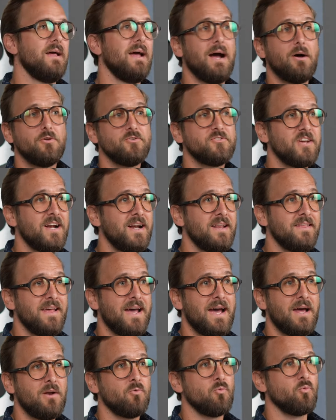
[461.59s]
Outside of
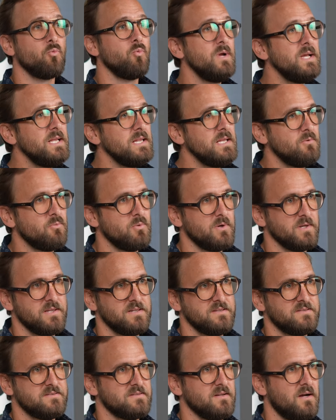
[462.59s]
that, really,
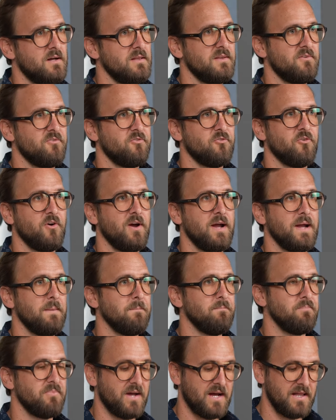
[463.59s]
really solid
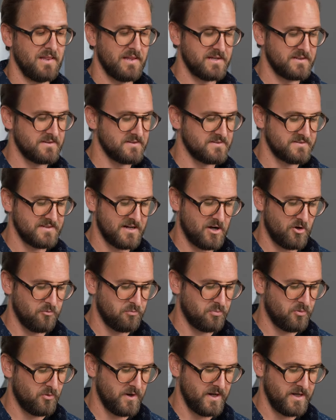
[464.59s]
frame. I like the
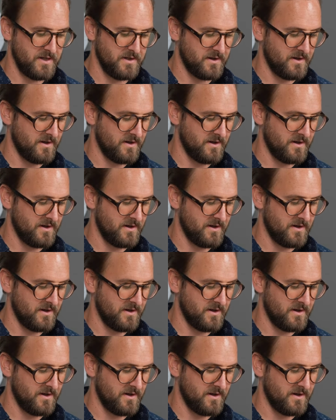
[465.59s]
Southpoint.